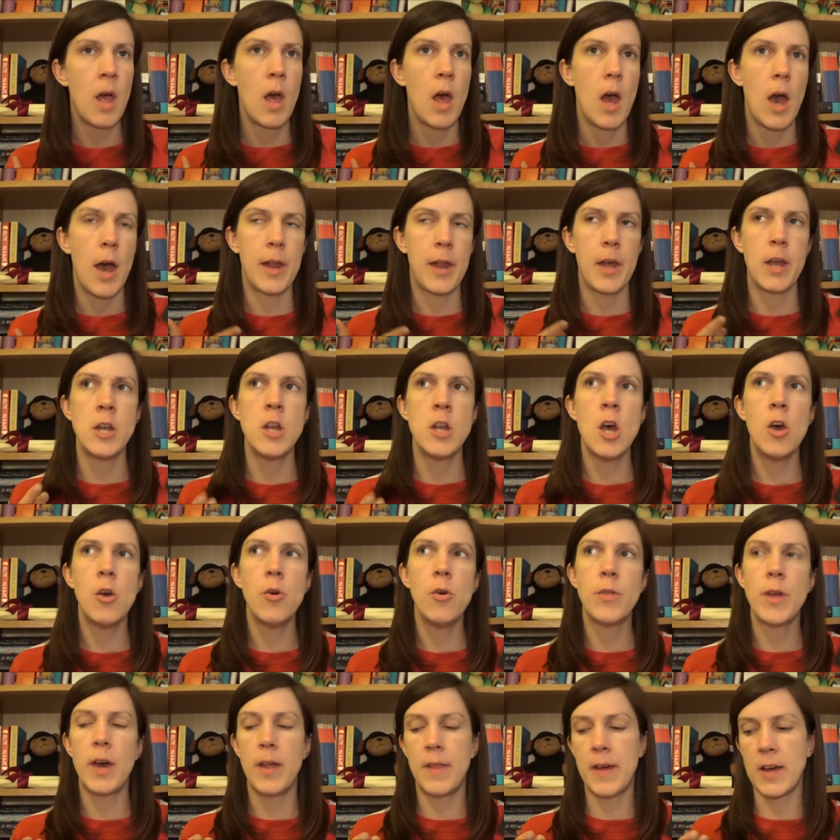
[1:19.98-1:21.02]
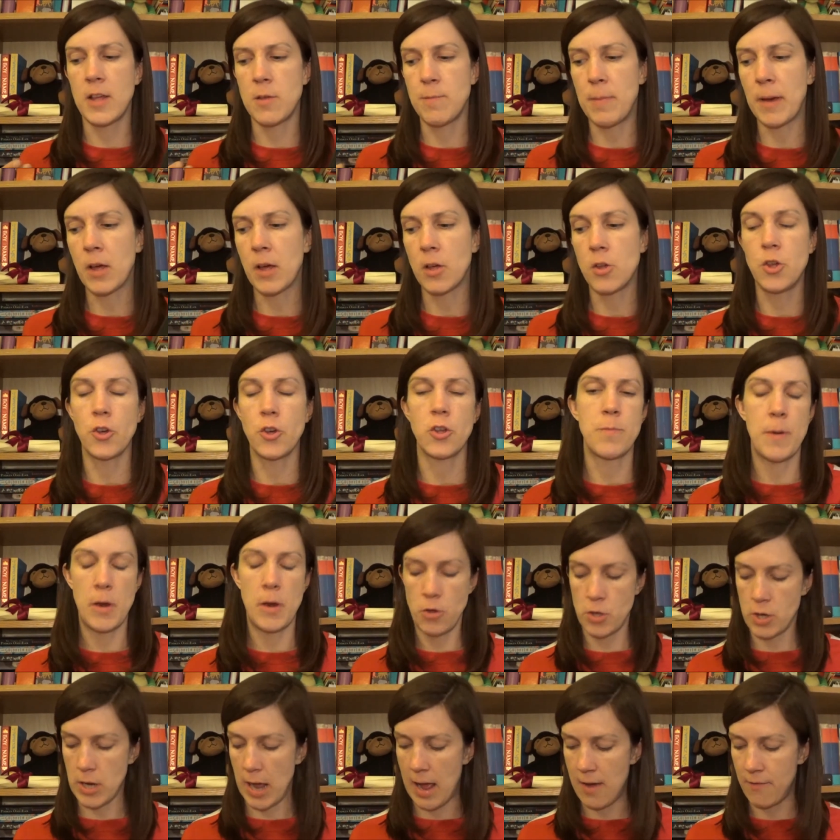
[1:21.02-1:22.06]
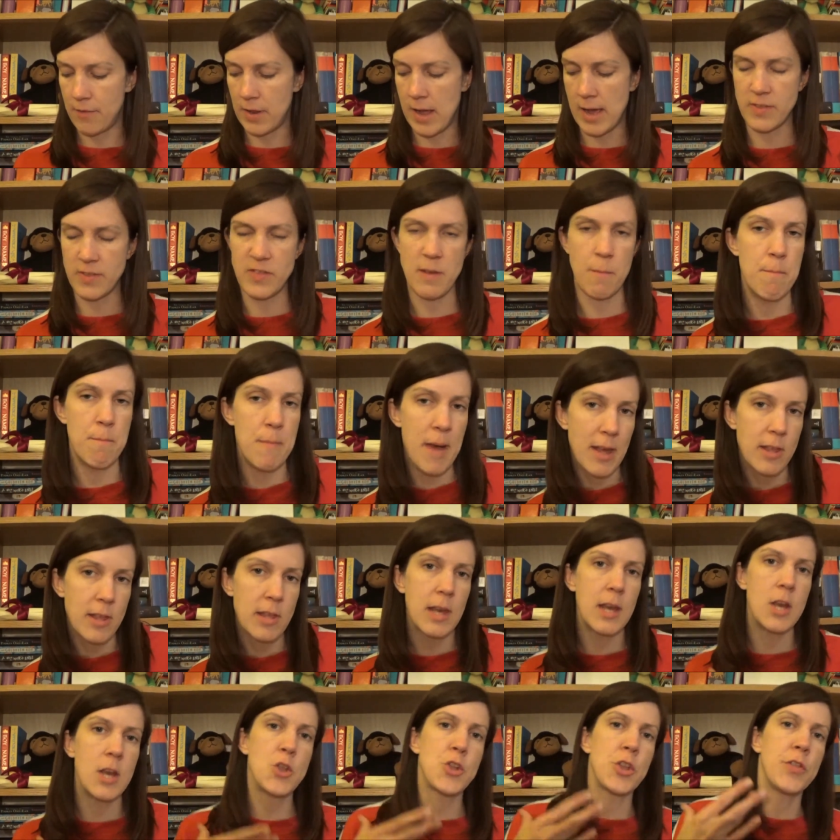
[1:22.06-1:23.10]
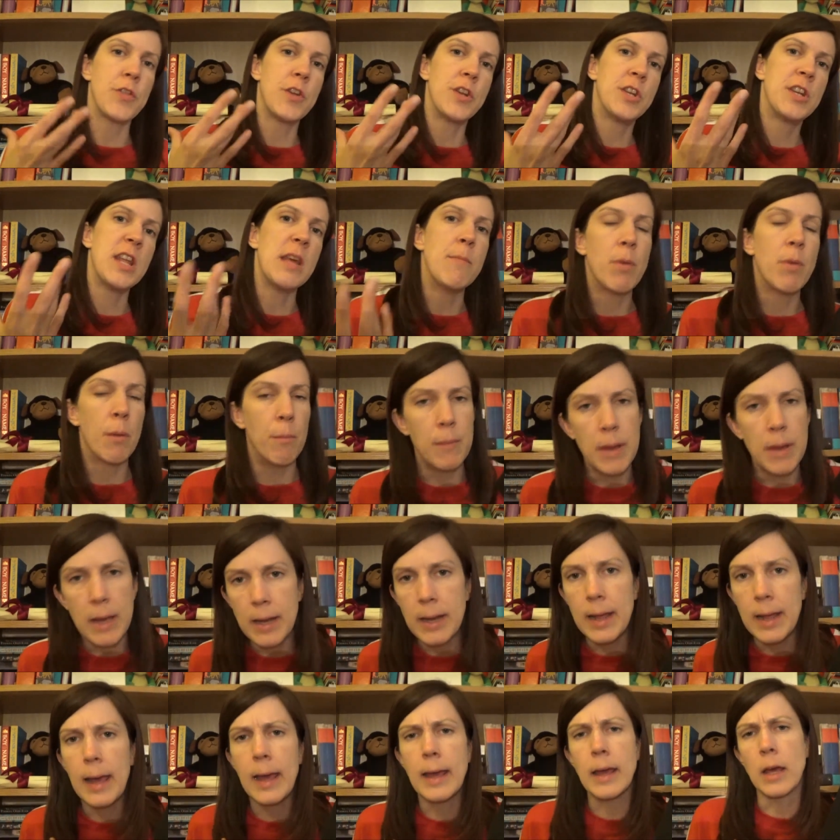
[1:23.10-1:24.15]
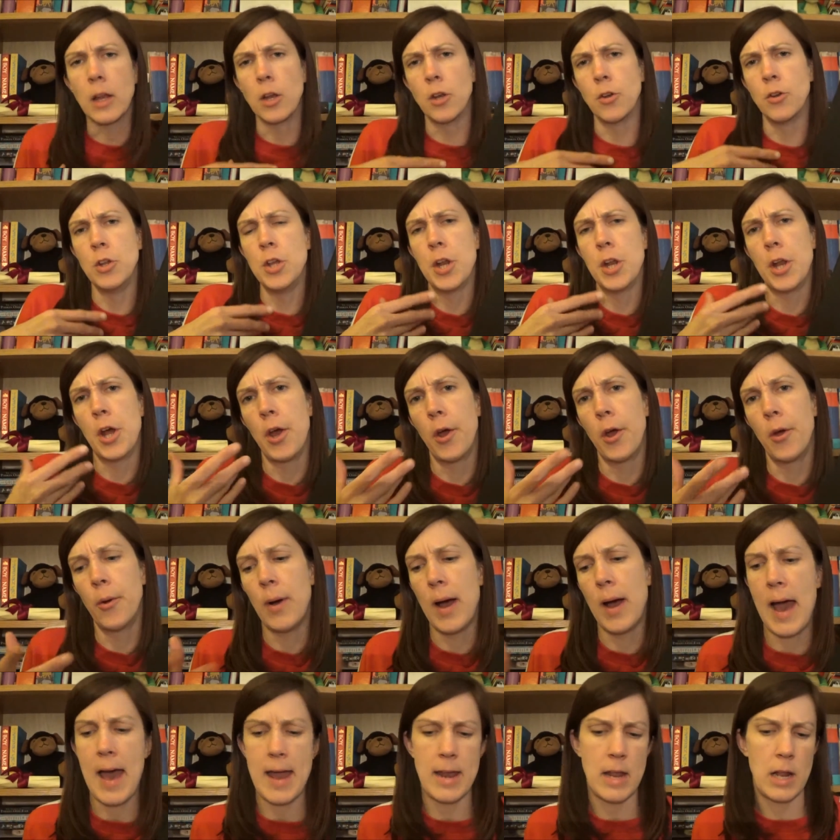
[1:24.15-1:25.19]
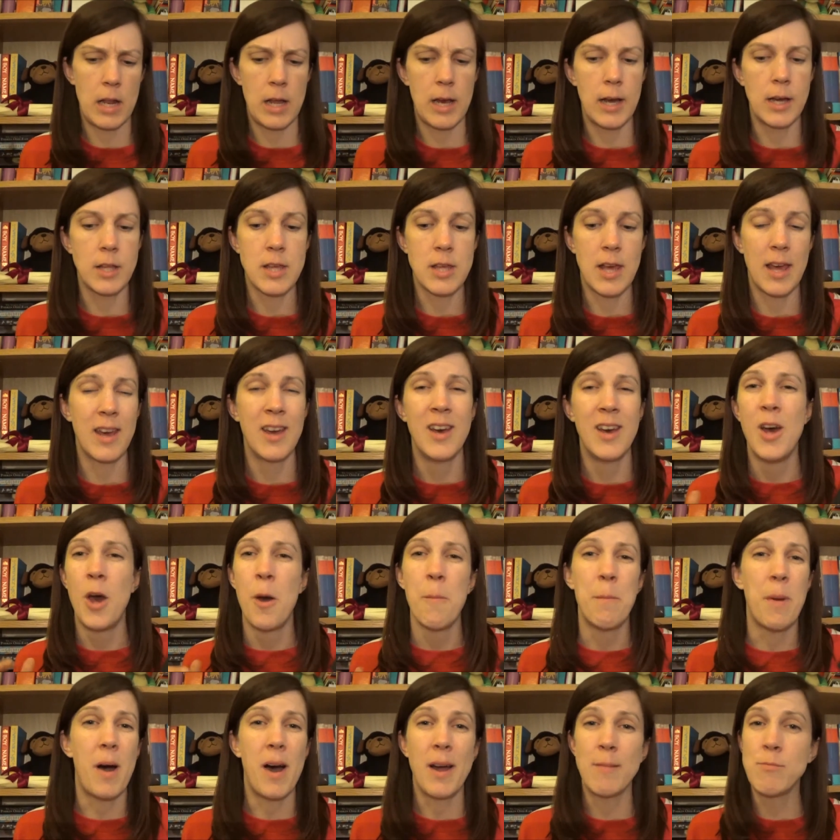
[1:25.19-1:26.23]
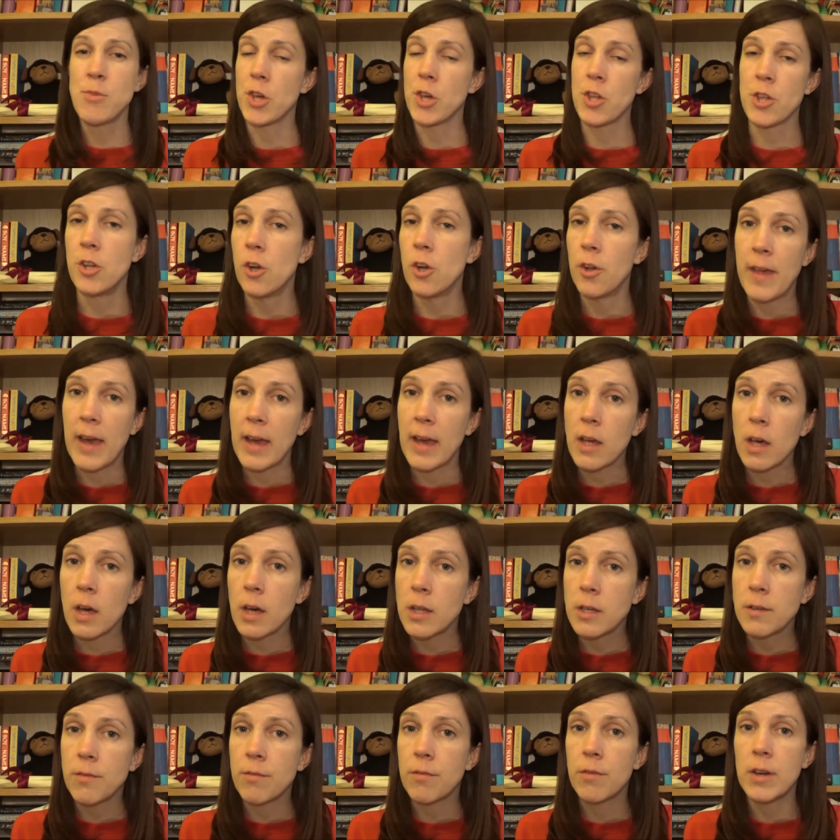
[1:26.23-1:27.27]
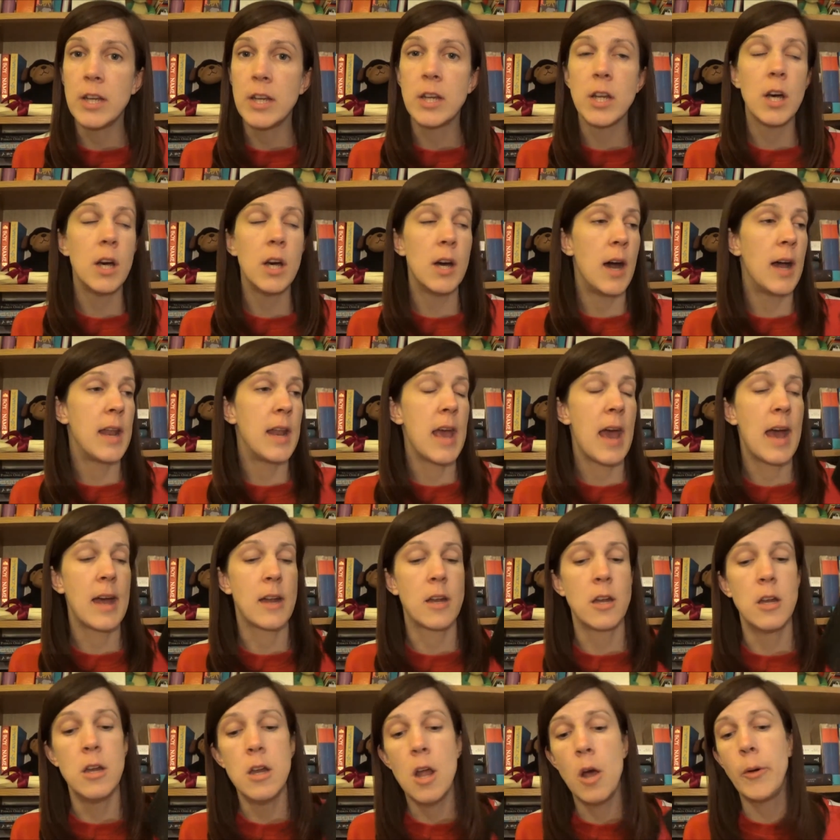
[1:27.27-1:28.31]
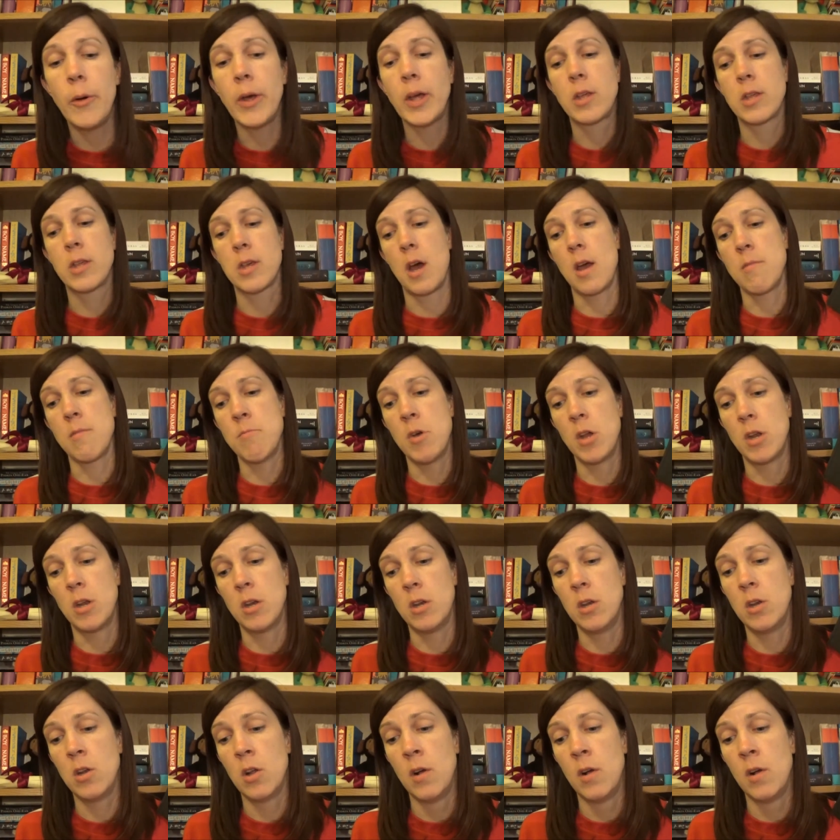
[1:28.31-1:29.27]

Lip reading: And I know that that's because you're supposed to have like the message and the deeper meaning and, analyze it, but I'm just not that kind of reader, and it had no excitement,